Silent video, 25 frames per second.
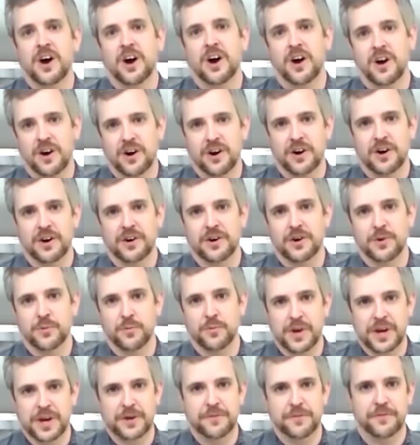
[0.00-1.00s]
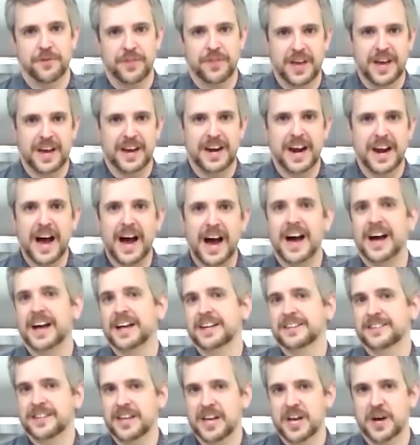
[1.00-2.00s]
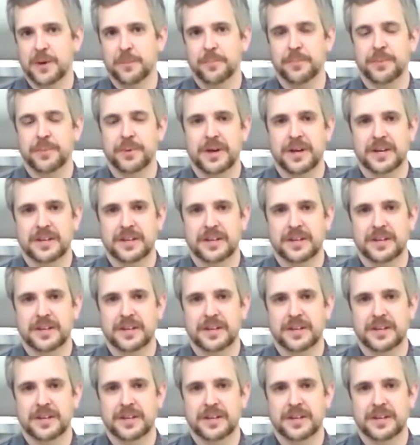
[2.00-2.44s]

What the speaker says: are rated for that high temp.